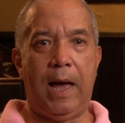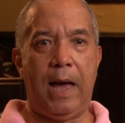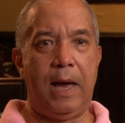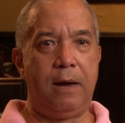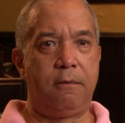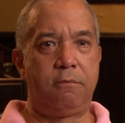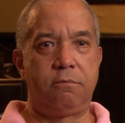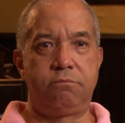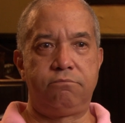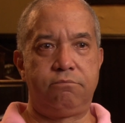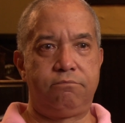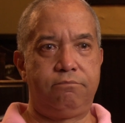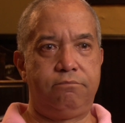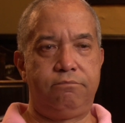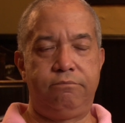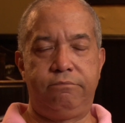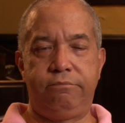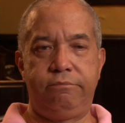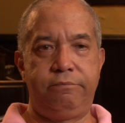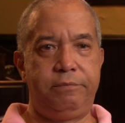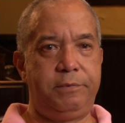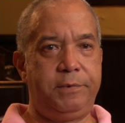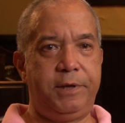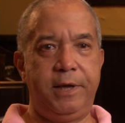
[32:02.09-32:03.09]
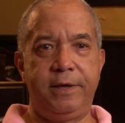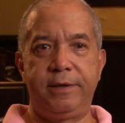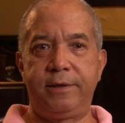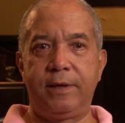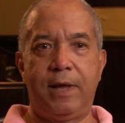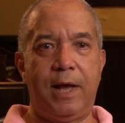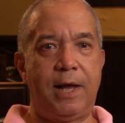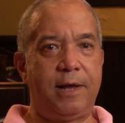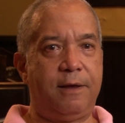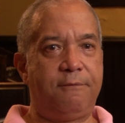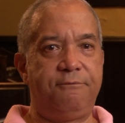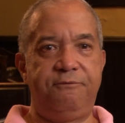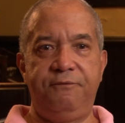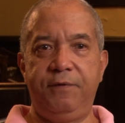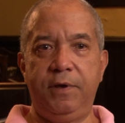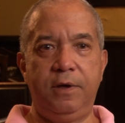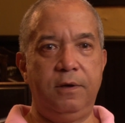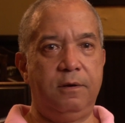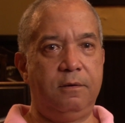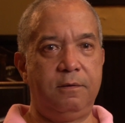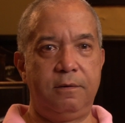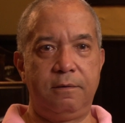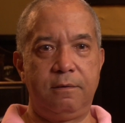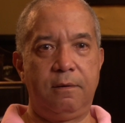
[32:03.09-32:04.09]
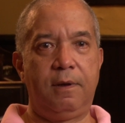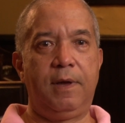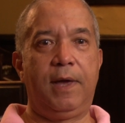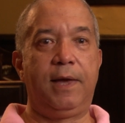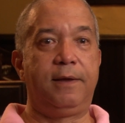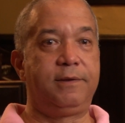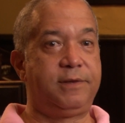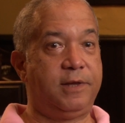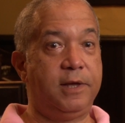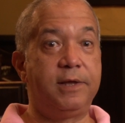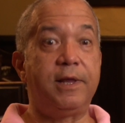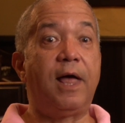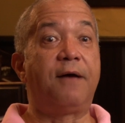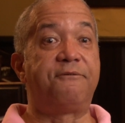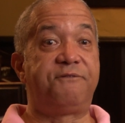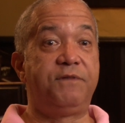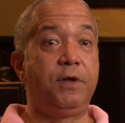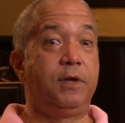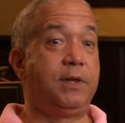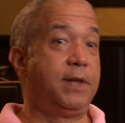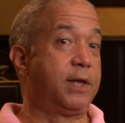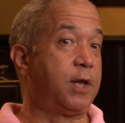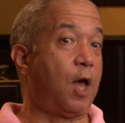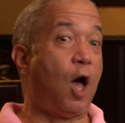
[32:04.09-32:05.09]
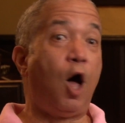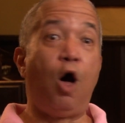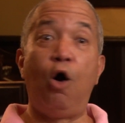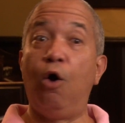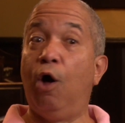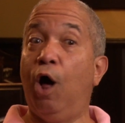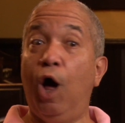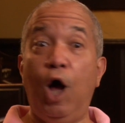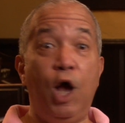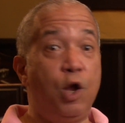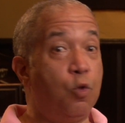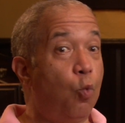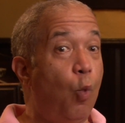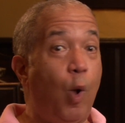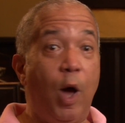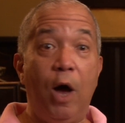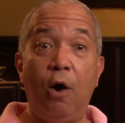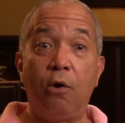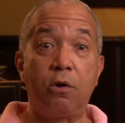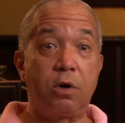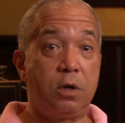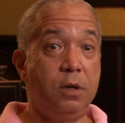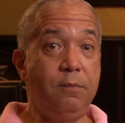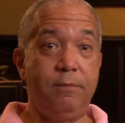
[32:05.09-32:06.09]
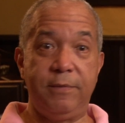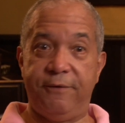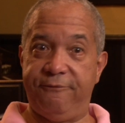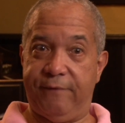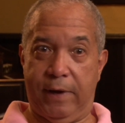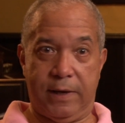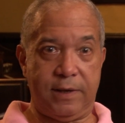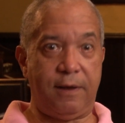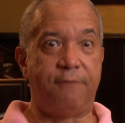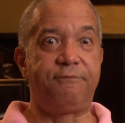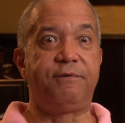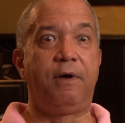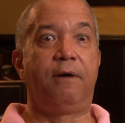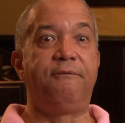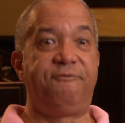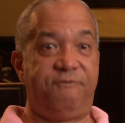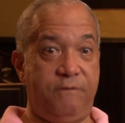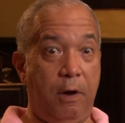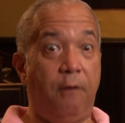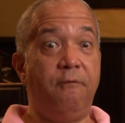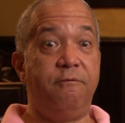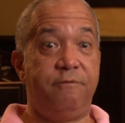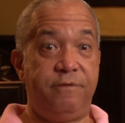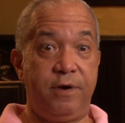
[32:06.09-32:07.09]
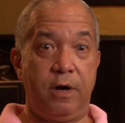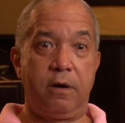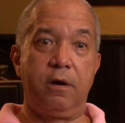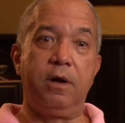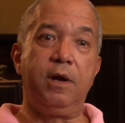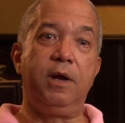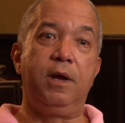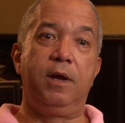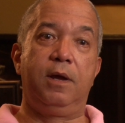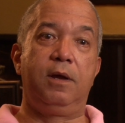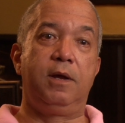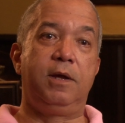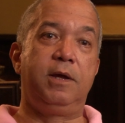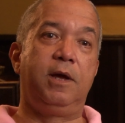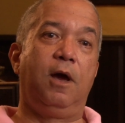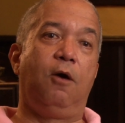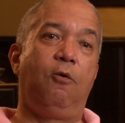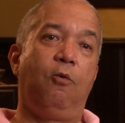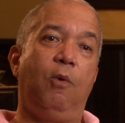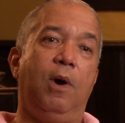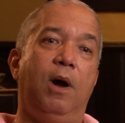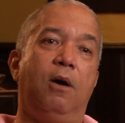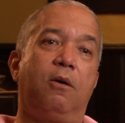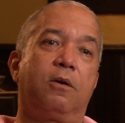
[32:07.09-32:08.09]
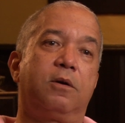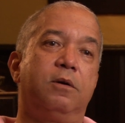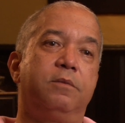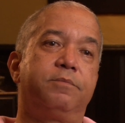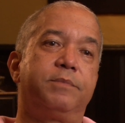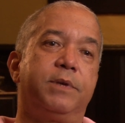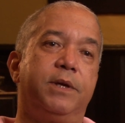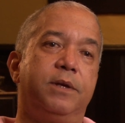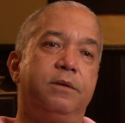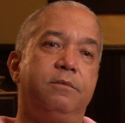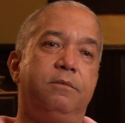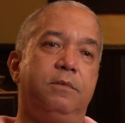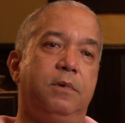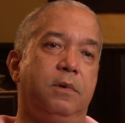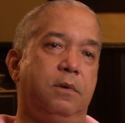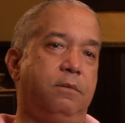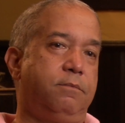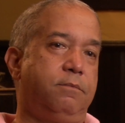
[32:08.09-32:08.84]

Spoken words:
I did not feel at all unwelcome. In fact, I felt very welcomed, and